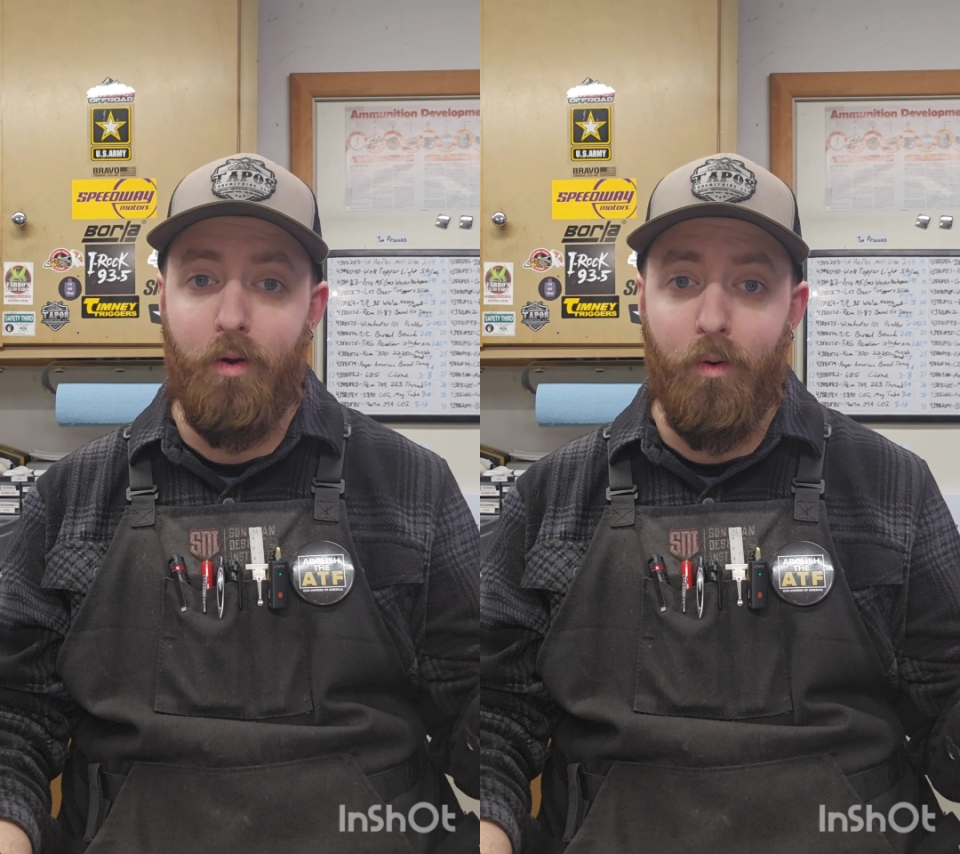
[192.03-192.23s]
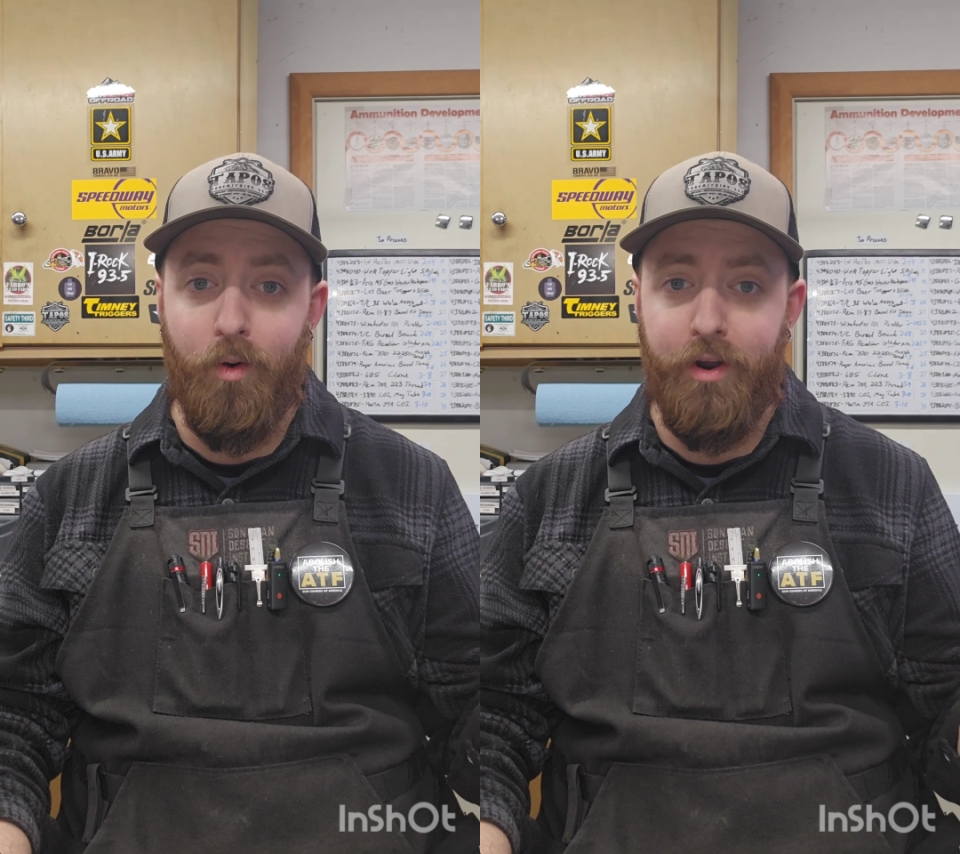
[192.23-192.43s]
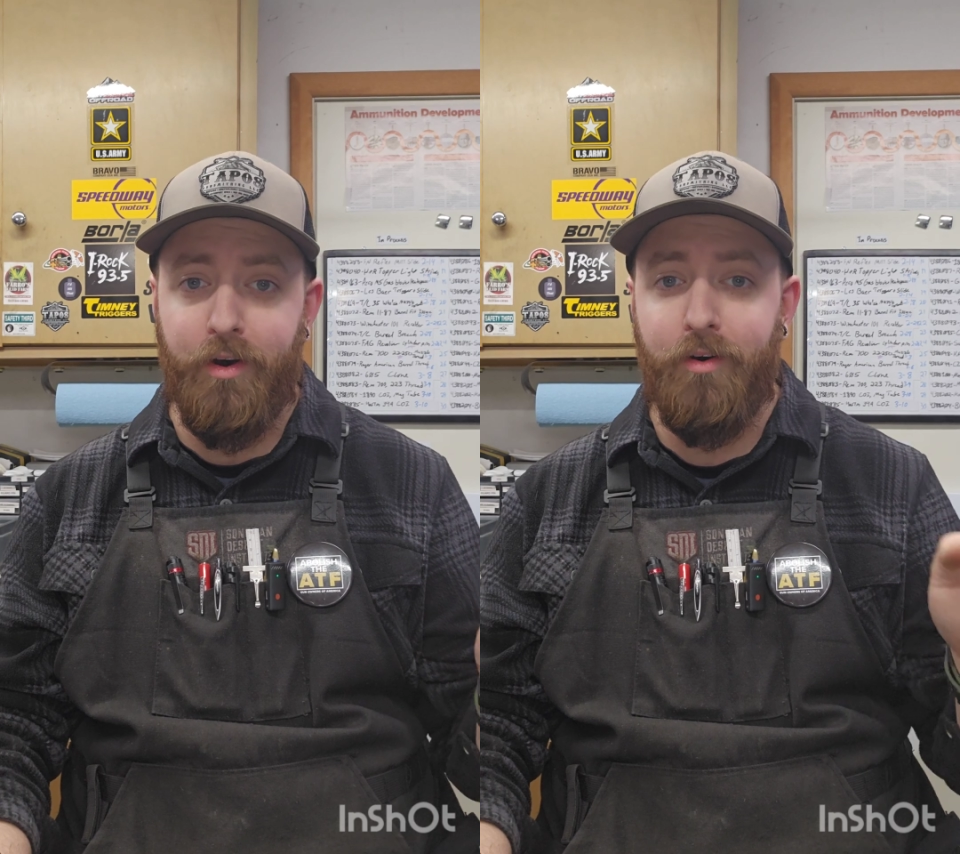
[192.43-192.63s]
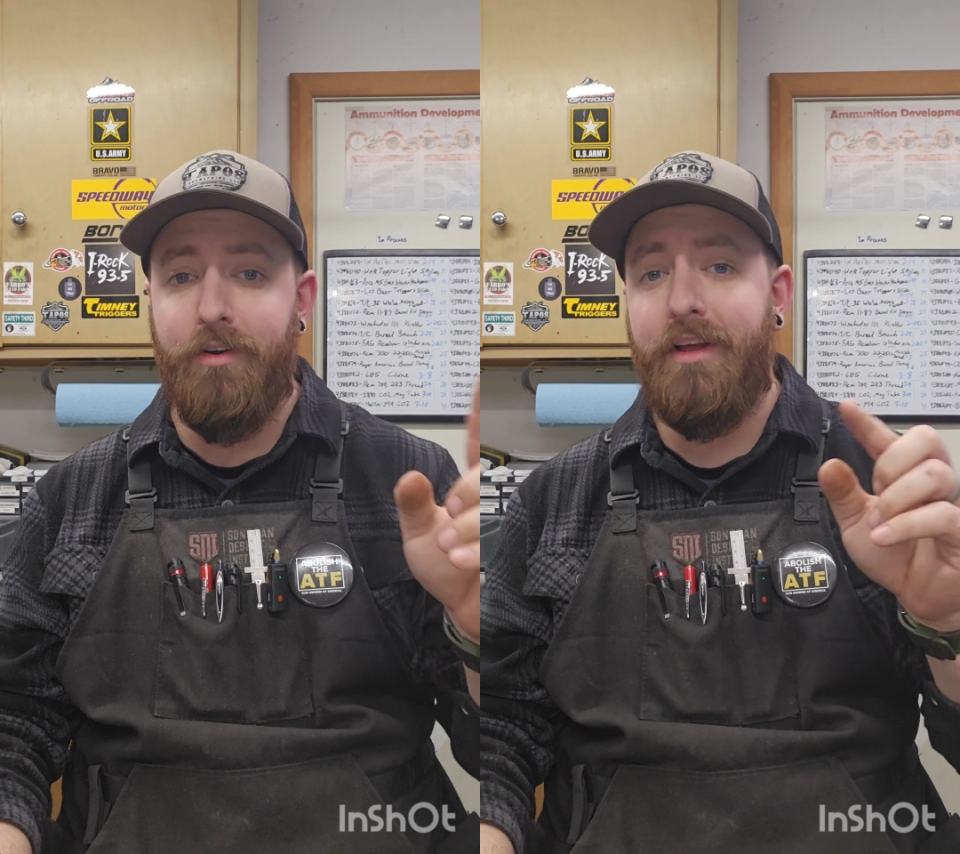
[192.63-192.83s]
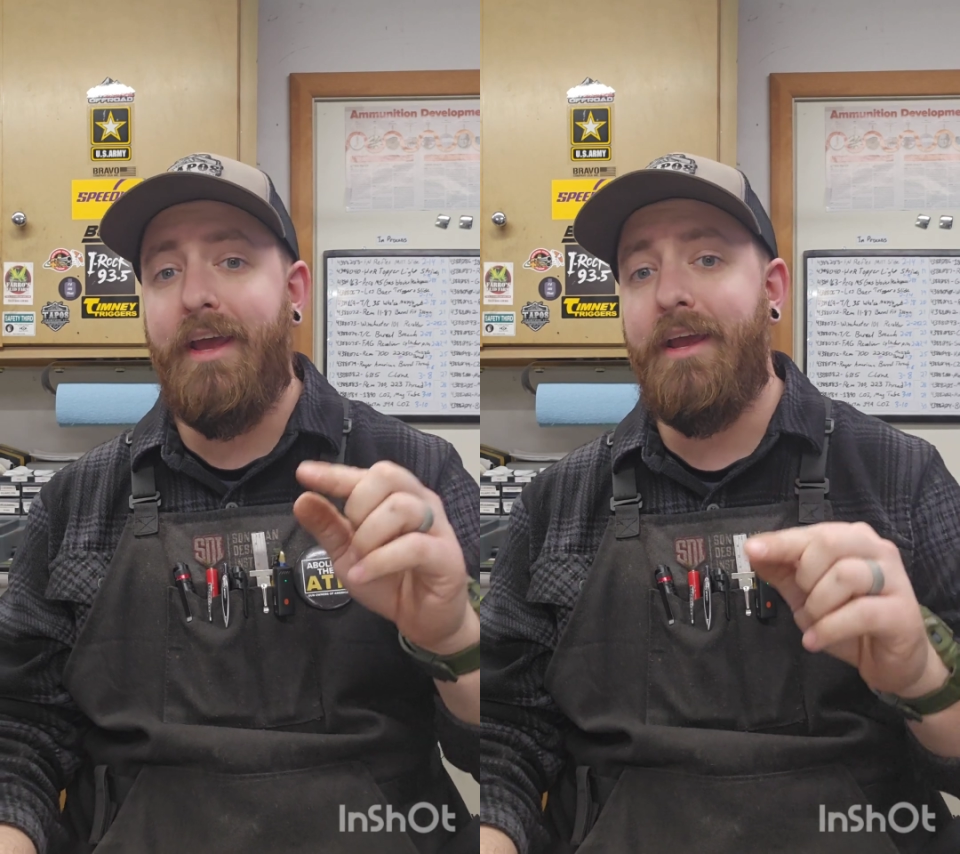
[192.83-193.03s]

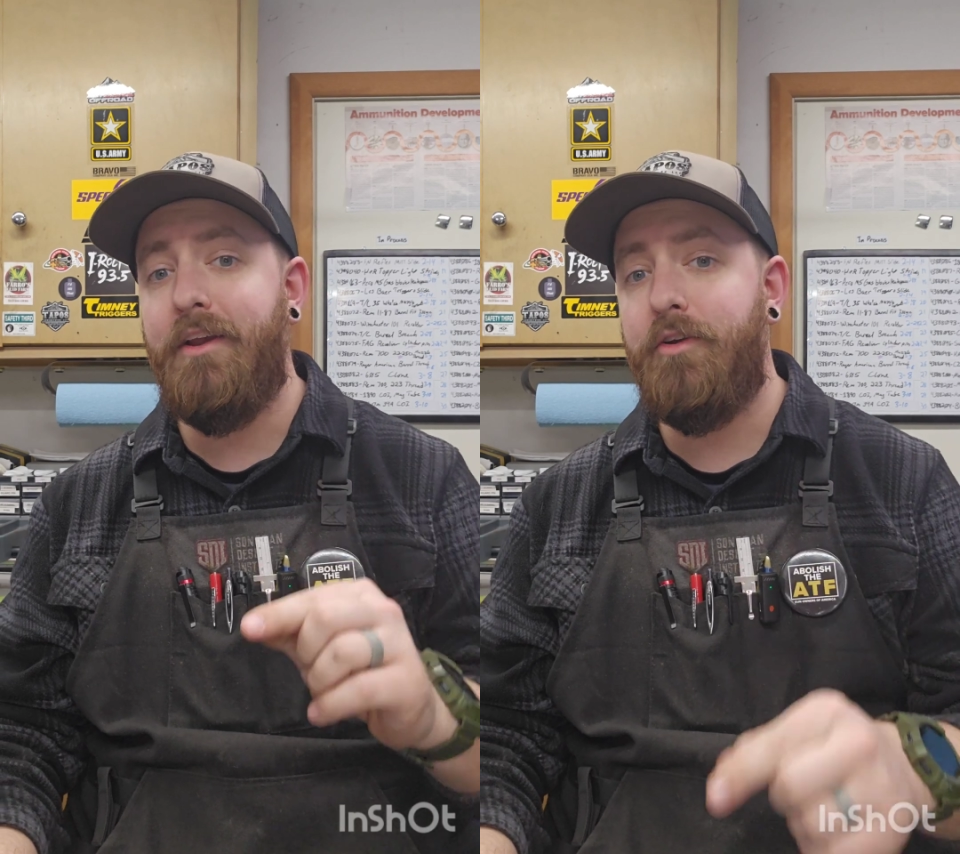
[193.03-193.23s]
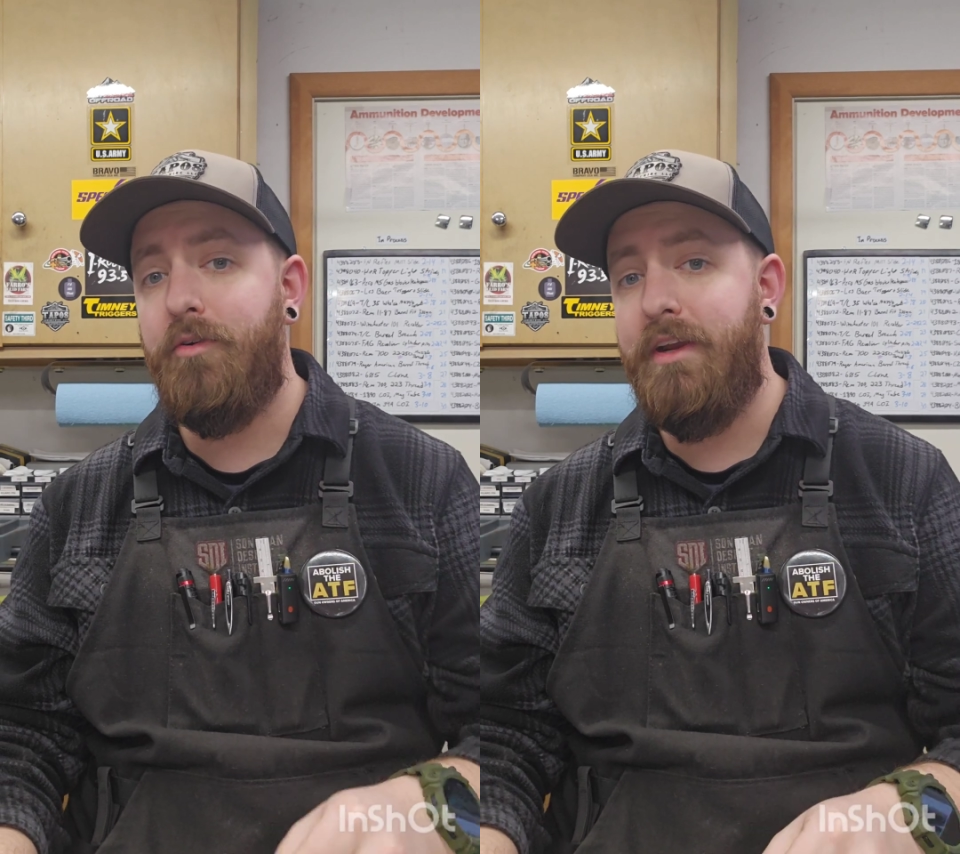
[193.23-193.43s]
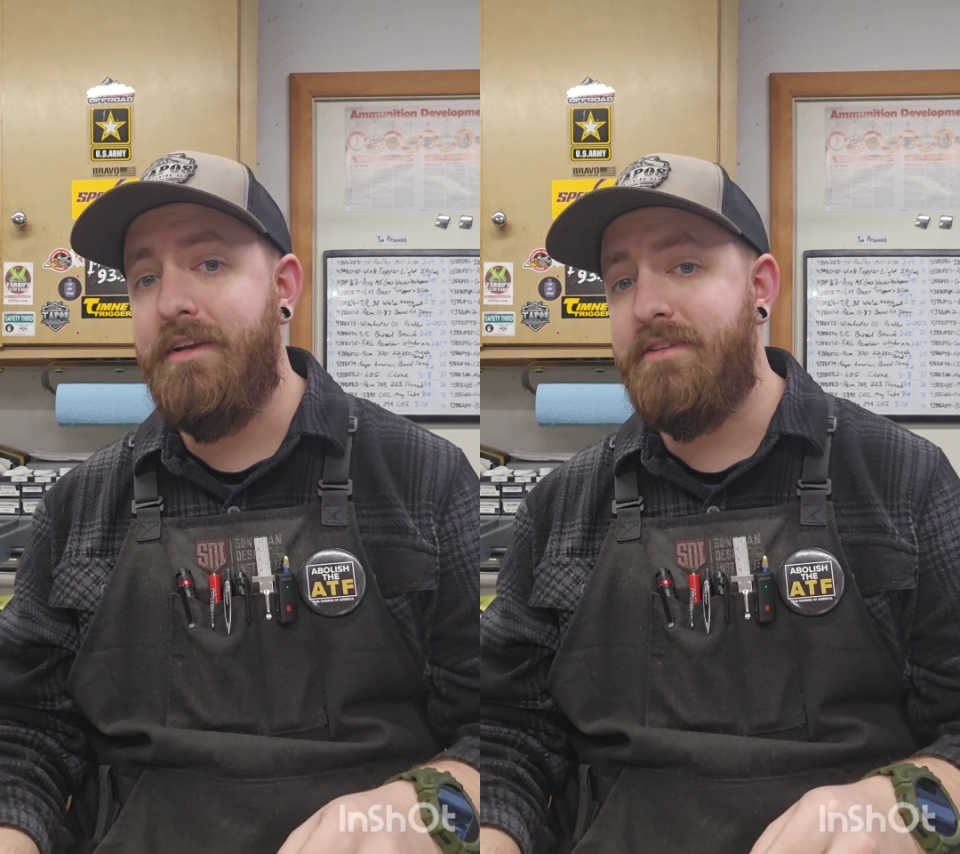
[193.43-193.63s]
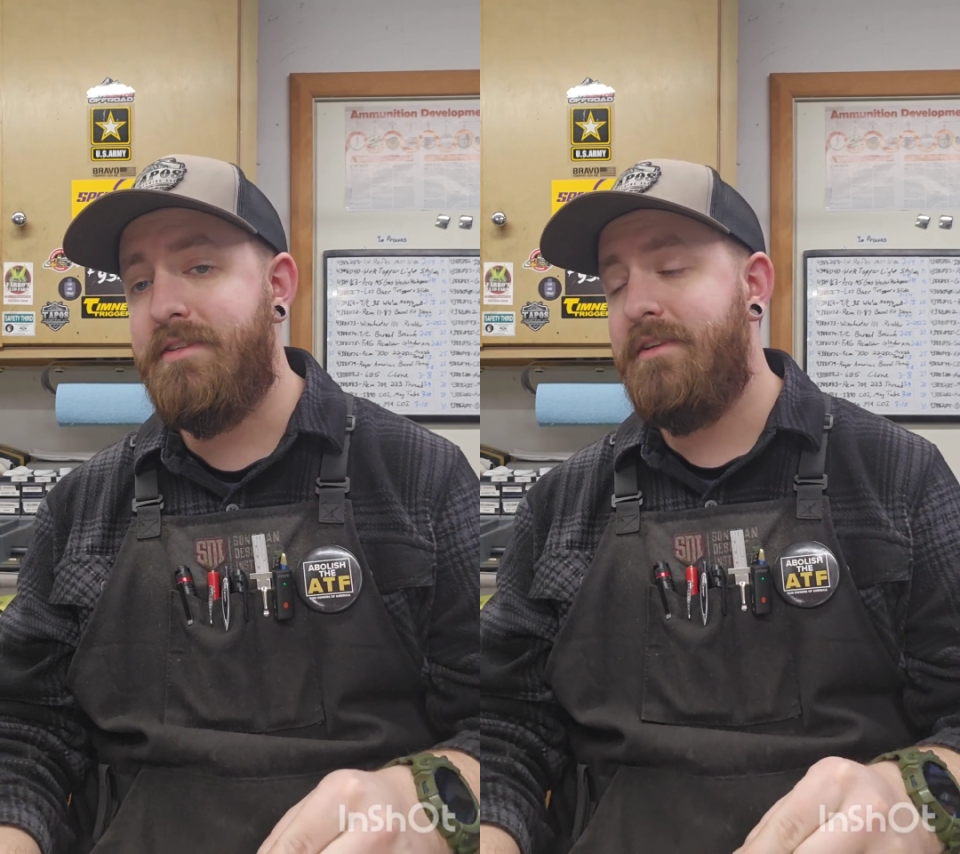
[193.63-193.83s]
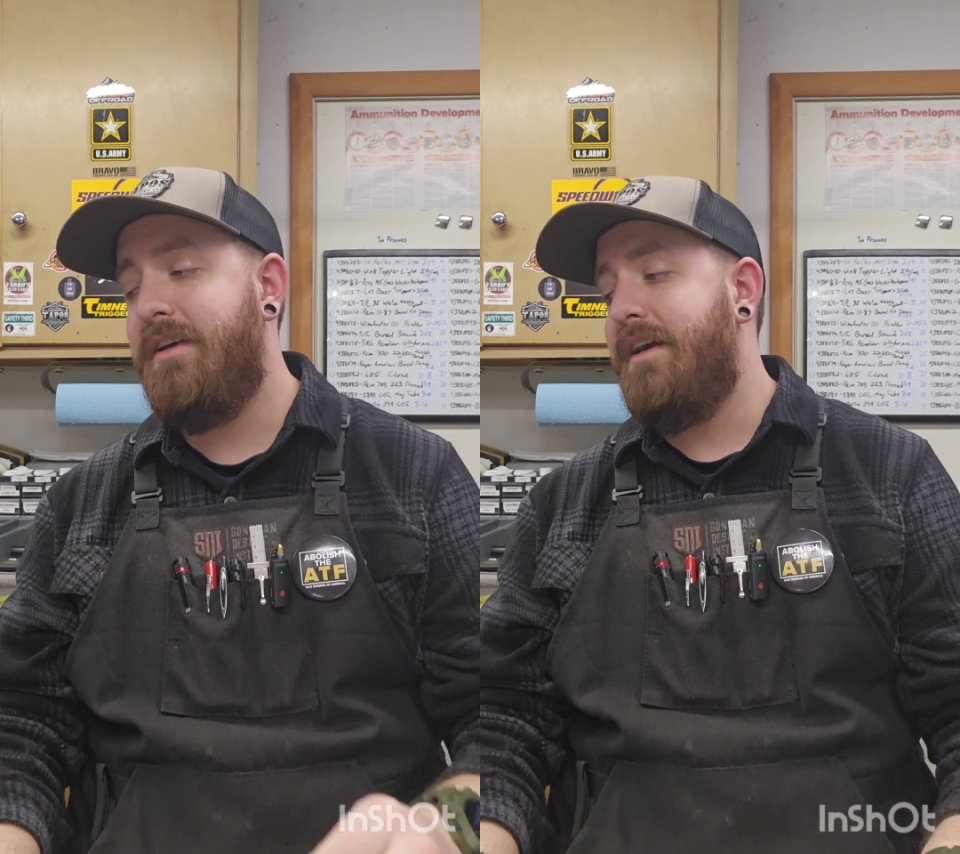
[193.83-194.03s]
oil and
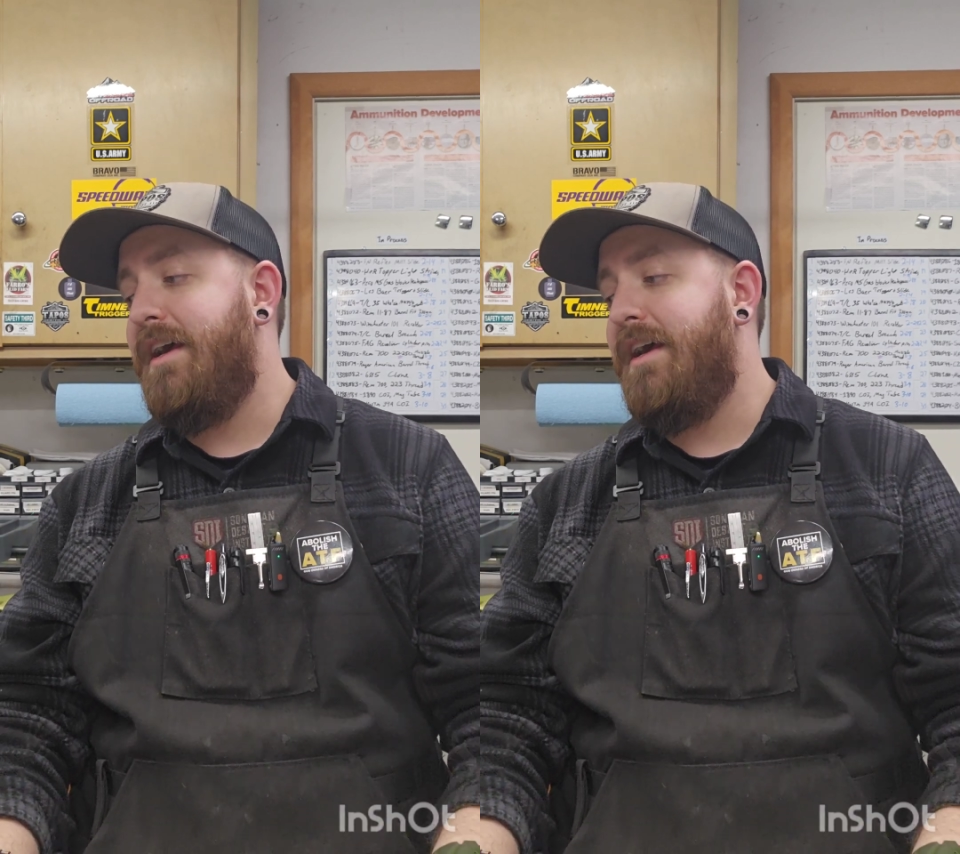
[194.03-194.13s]
grease